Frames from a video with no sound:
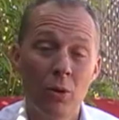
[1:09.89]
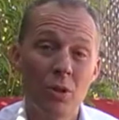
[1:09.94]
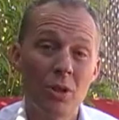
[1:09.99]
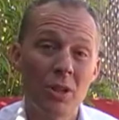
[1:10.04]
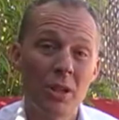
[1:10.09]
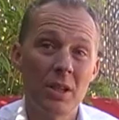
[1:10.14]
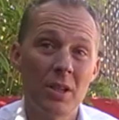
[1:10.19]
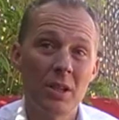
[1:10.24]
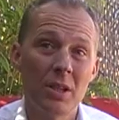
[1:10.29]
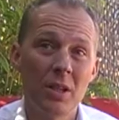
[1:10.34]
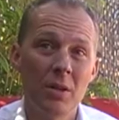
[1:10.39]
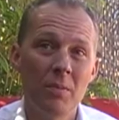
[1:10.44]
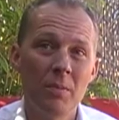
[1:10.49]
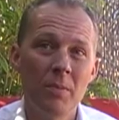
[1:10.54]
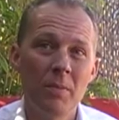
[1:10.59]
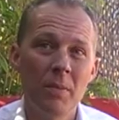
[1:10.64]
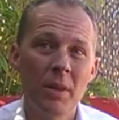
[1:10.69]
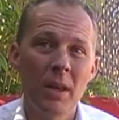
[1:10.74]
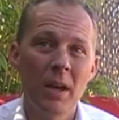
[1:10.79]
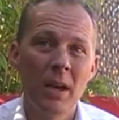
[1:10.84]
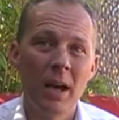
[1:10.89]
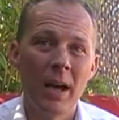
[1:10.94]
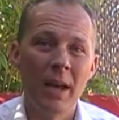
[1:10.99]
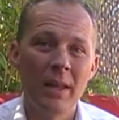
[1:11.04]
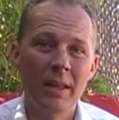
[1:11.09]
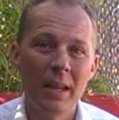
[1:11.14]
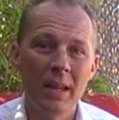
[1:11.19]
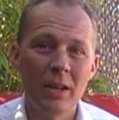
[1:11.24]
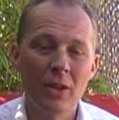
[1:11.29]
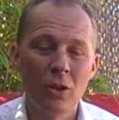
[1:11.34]
system,
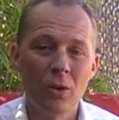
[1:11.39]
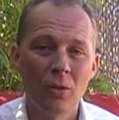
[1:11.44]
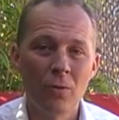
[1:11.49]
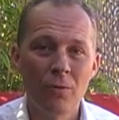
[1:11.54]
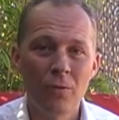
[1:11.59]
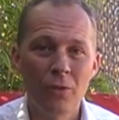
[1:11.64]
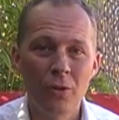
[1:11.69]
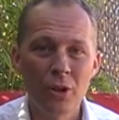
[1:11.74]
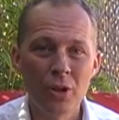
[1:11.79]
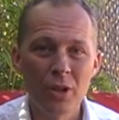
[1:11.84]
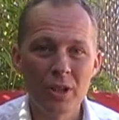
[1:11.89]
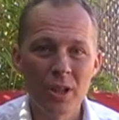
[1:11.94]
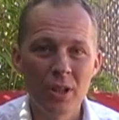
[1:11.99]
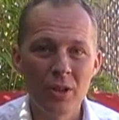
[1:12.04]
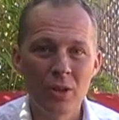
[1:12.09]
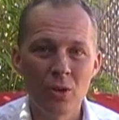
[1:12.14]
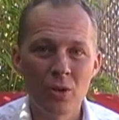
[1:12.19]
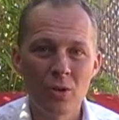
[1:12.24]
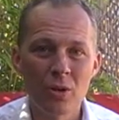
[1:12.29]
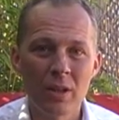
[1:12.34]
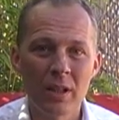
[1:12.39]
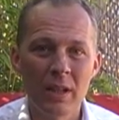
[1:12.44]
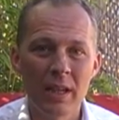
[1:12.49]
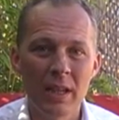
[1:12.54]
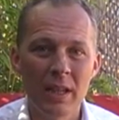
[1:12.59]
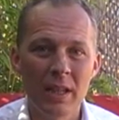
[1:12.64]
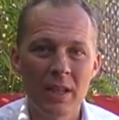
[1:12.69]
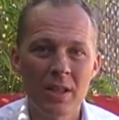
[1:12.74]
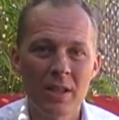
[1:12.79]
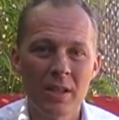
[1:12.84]
and then converting those
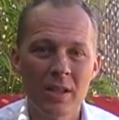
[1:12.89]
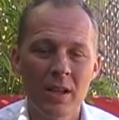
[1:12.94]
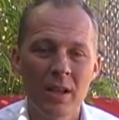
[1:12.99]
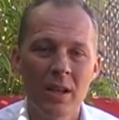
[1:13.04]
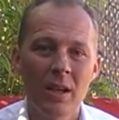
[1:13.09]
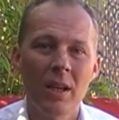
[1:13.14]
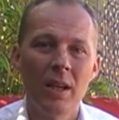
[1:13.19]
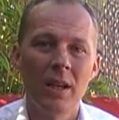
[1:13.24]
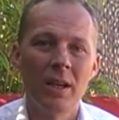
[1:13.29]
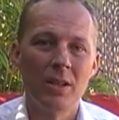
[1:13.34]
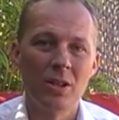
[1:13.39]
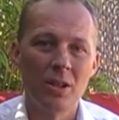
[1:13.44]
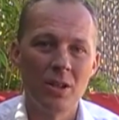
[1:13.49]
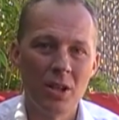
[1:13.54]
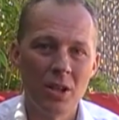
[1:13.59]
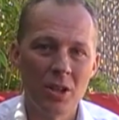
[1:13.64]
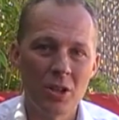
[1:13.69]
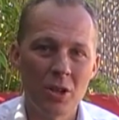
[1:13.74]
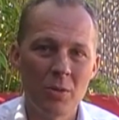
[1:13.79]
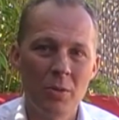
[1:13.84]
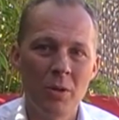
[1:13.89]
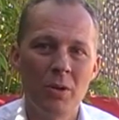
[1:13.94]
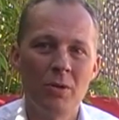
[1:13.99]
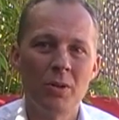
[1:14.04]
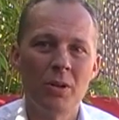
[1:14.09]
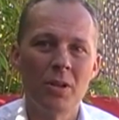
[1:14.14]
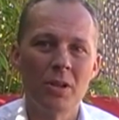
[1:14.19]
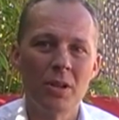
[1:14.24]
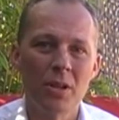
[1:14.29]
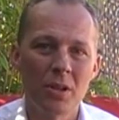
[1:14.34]
leads into
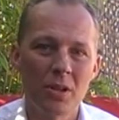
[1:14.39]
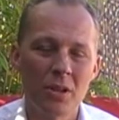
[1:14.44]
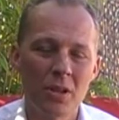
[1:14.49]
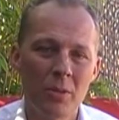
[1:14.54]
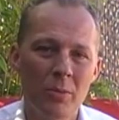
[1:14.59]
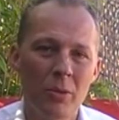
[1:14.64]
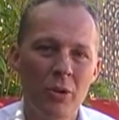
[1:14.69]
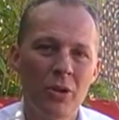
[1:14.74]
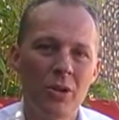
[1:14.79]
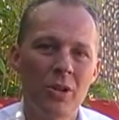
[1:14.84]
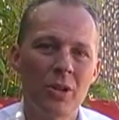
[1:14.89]
distributors, customers,